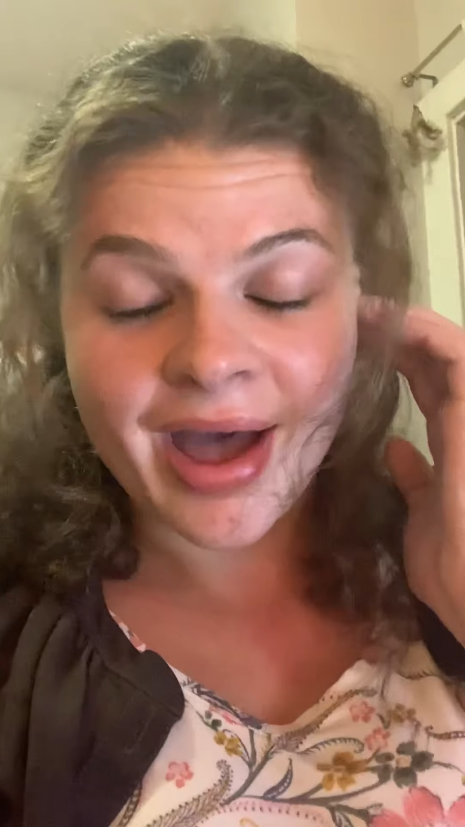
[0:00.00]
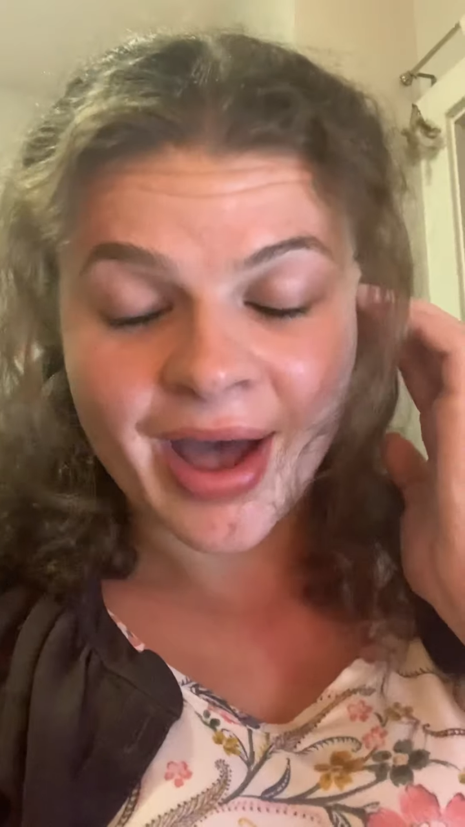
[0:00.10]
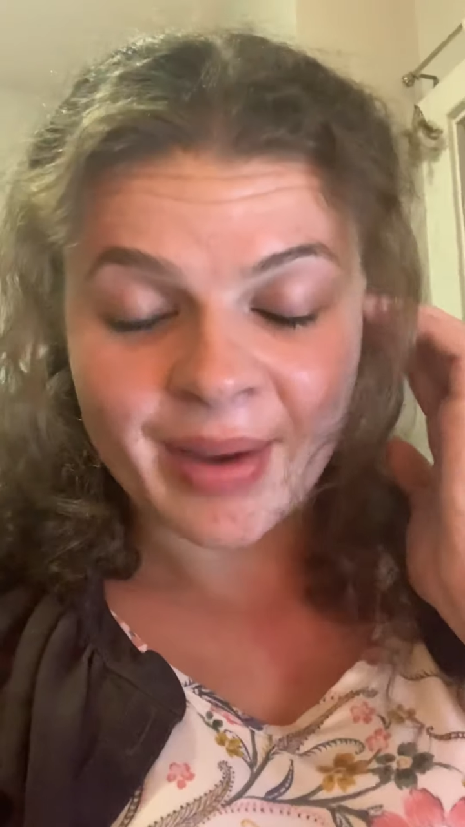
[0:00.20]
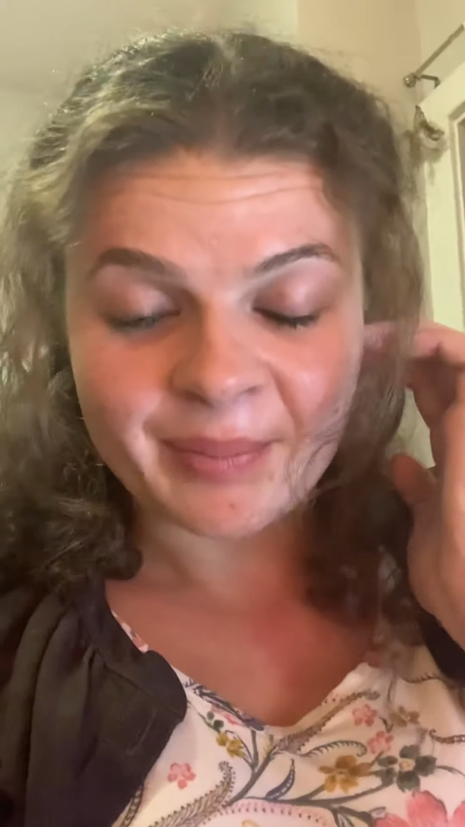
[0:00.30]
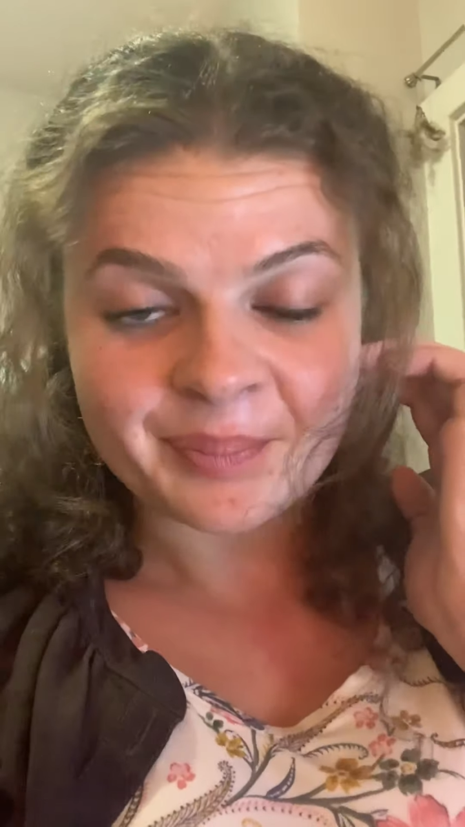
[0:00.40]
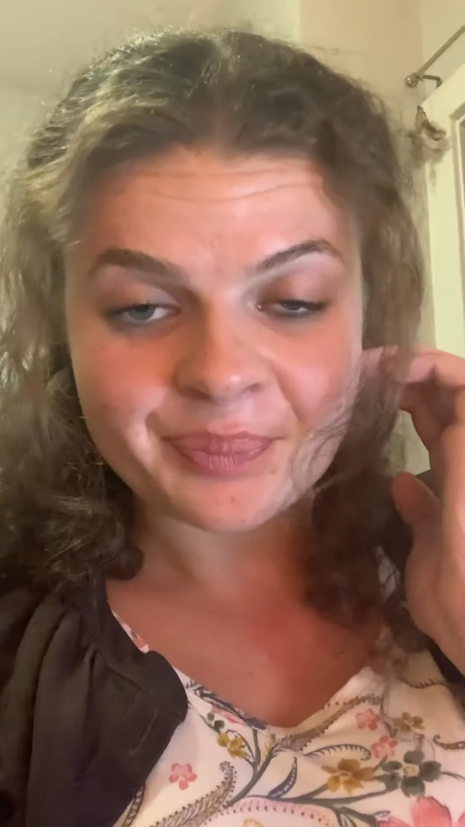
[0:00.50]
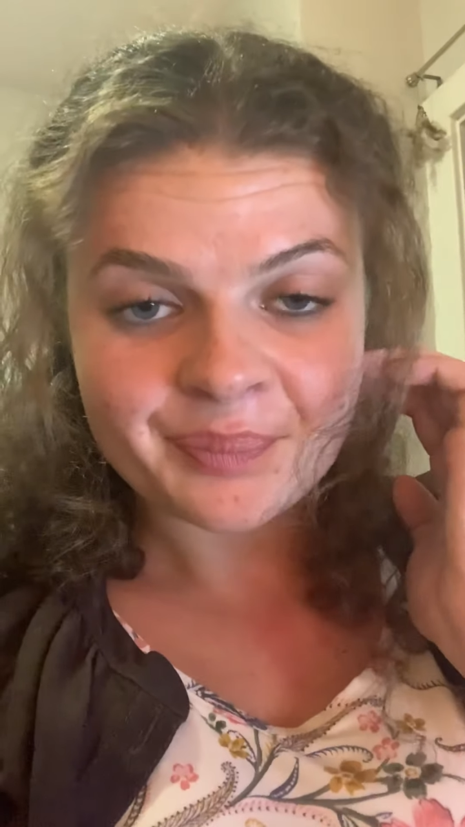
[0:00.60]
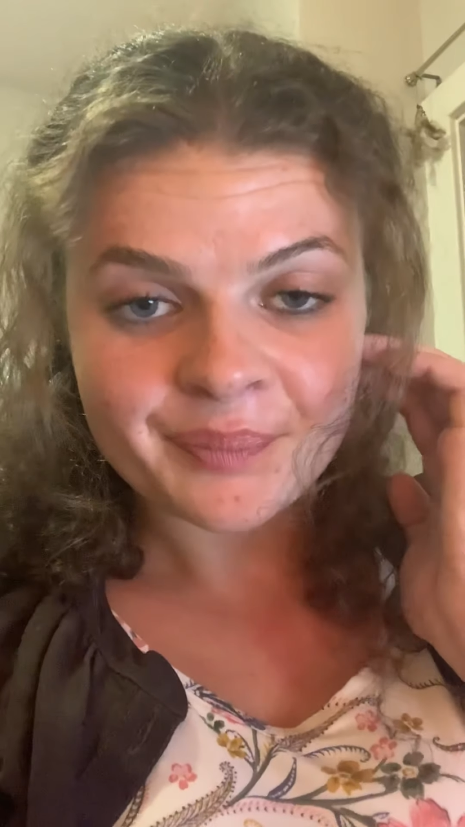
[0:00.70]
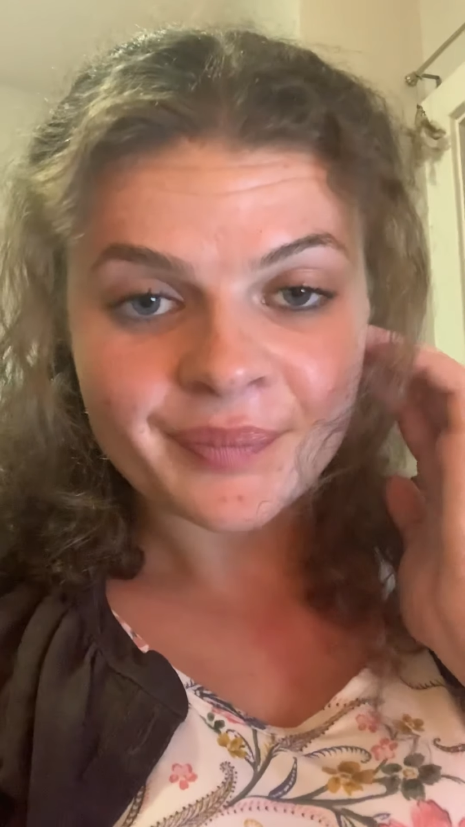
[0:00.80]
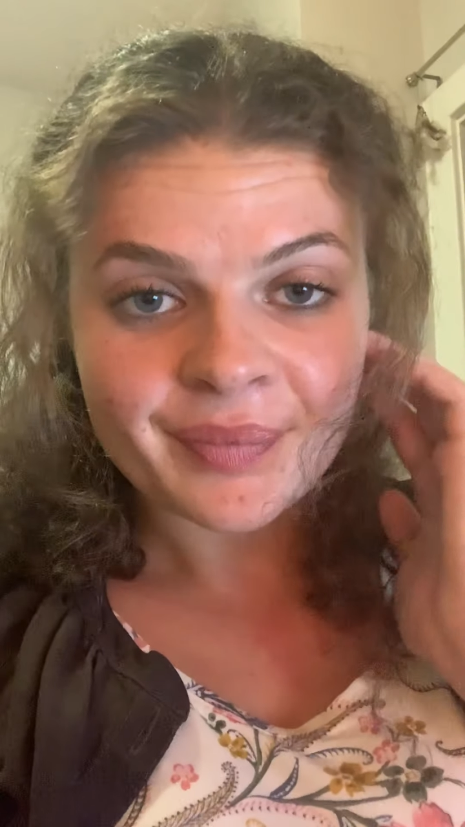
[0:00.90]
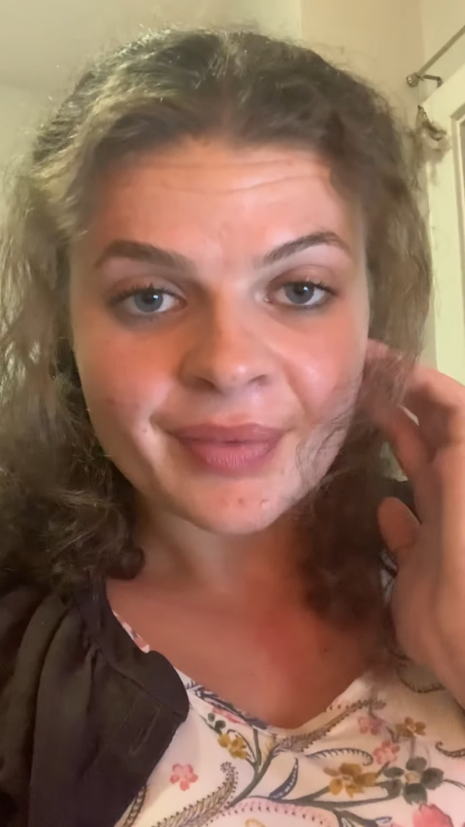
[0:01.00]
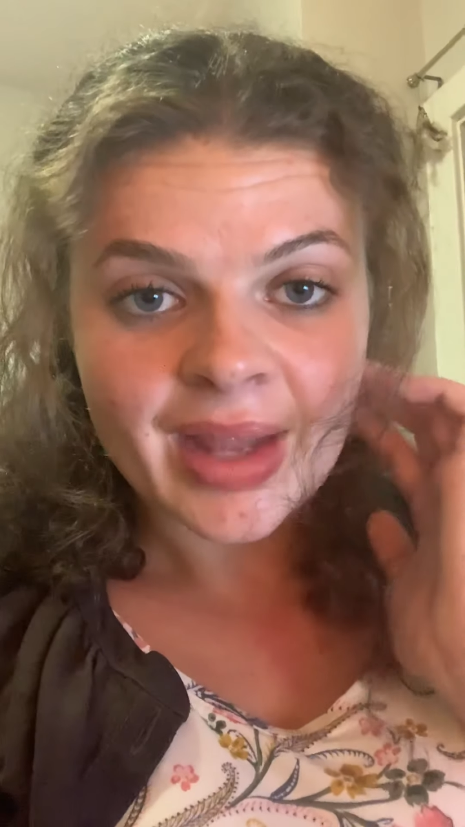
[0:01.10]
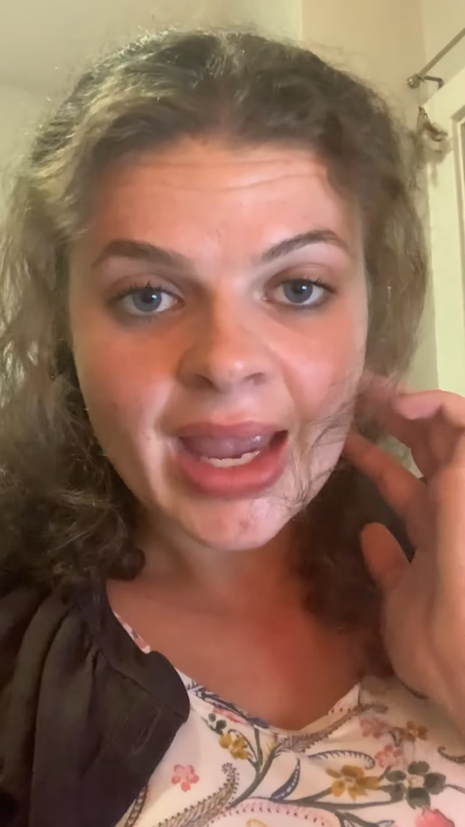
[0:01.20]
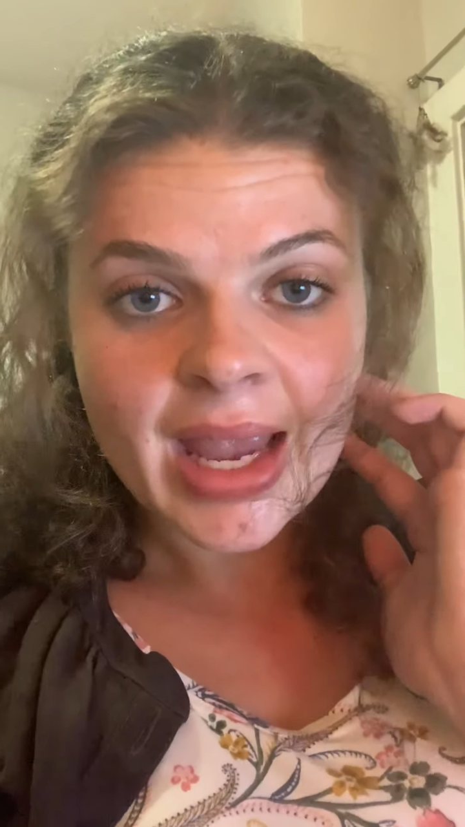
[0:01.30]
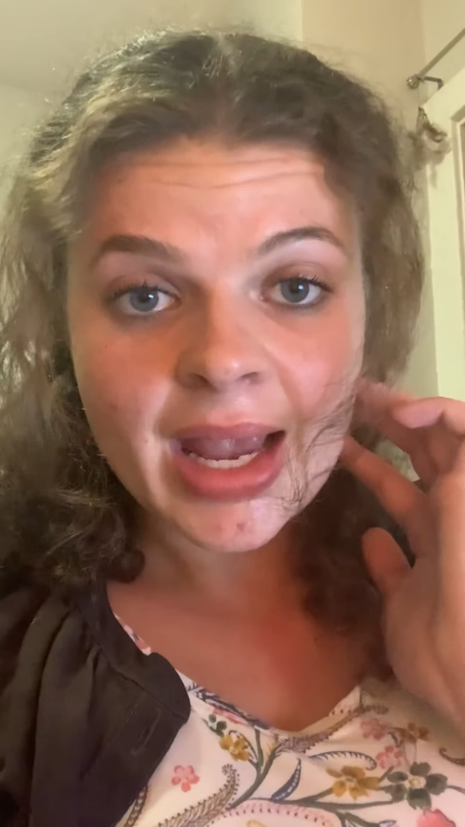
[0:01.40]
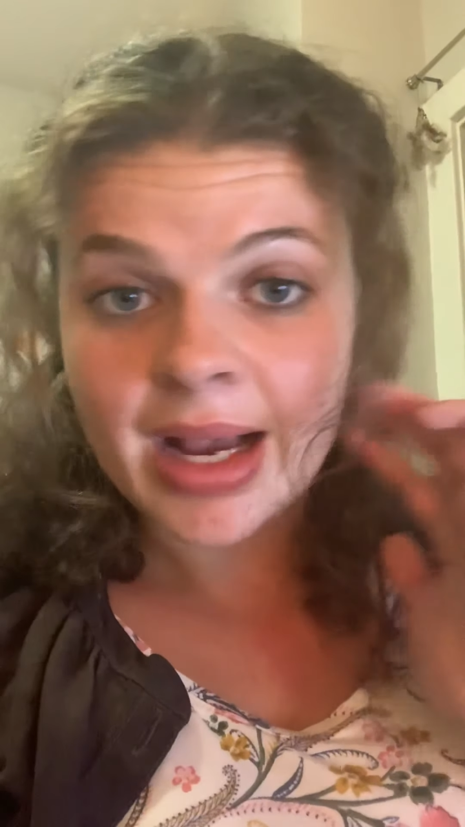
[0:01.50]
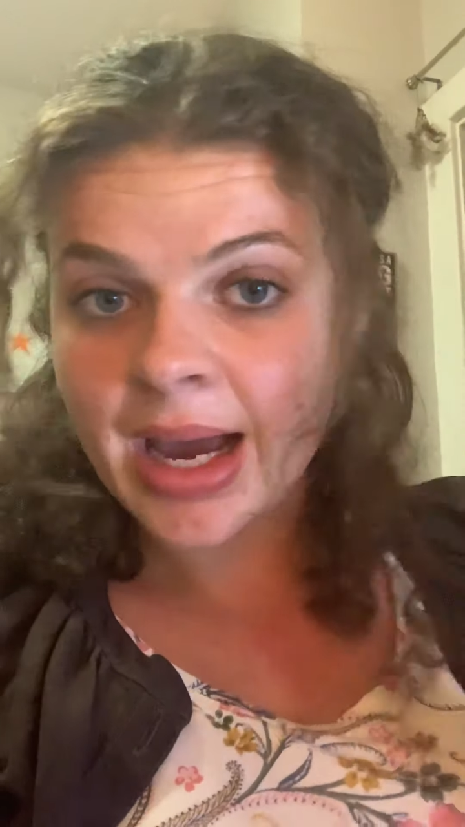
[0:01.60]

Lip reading: and